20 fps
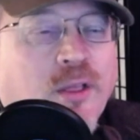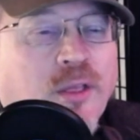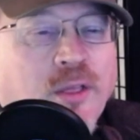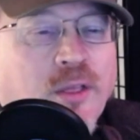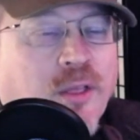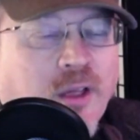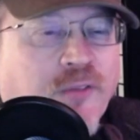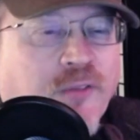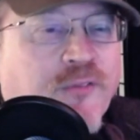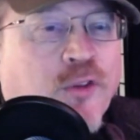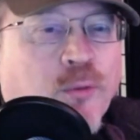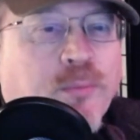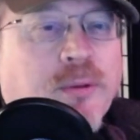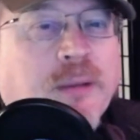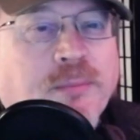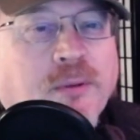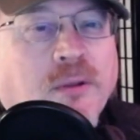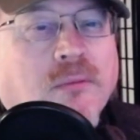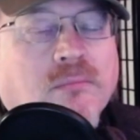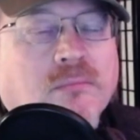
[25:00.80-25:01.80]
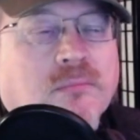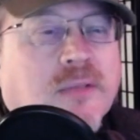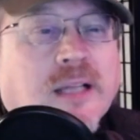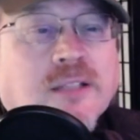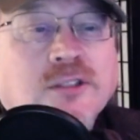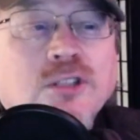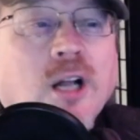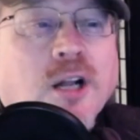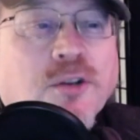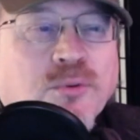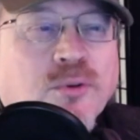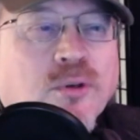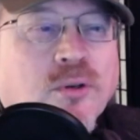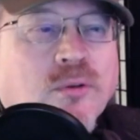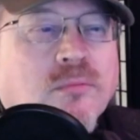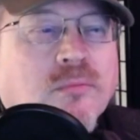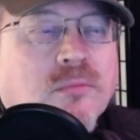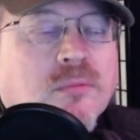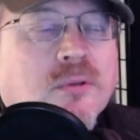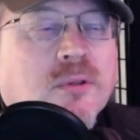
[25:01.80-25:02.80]
a few people. That's not true.
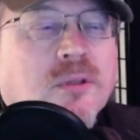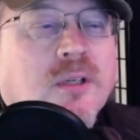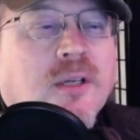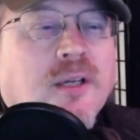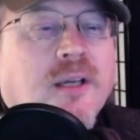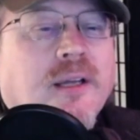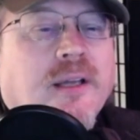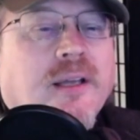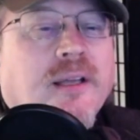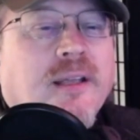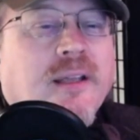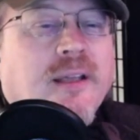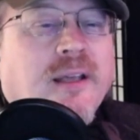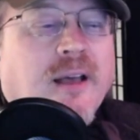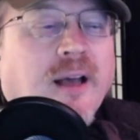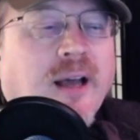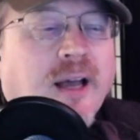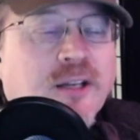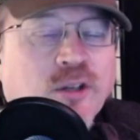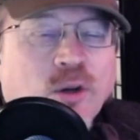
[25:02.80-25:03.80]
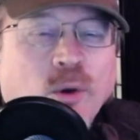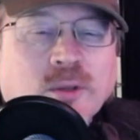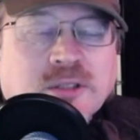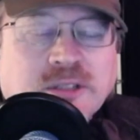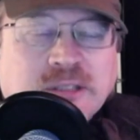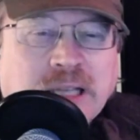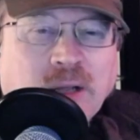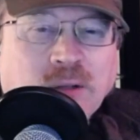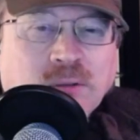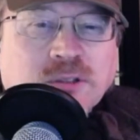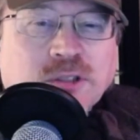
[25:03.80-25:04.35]
I know it sounds